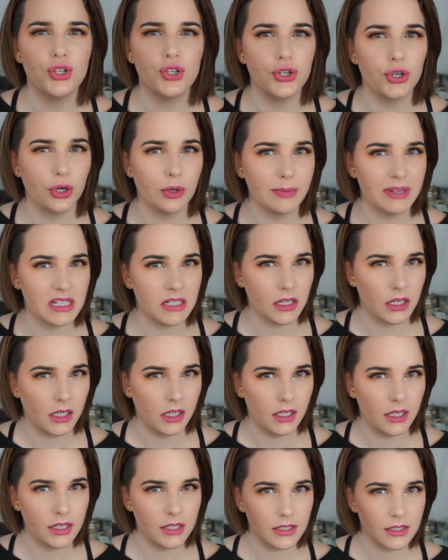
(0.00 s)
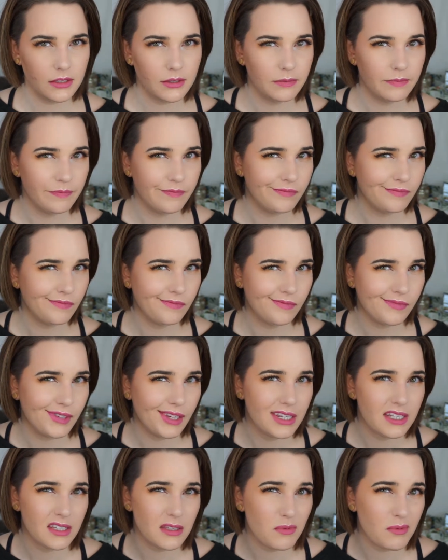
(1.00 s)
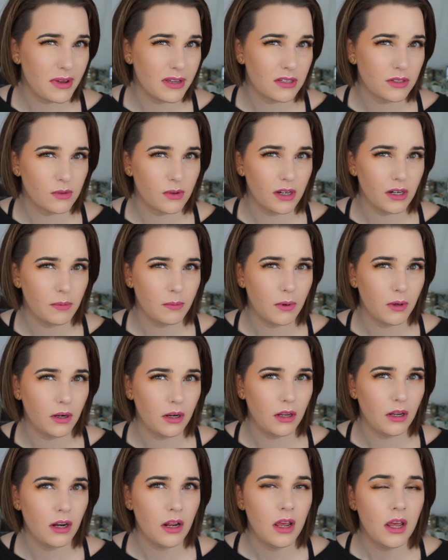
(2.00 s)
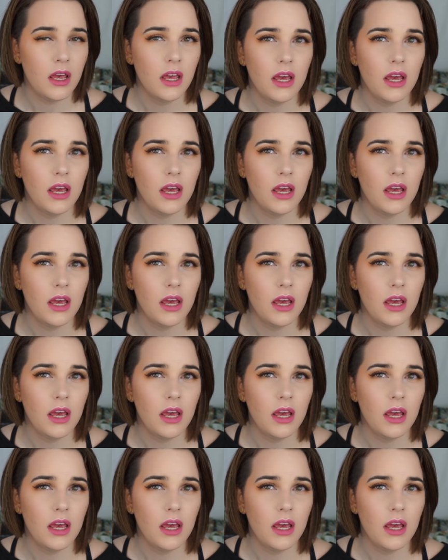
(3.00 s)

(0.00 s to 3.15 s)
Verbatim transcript: dermatitis is the best way to put it,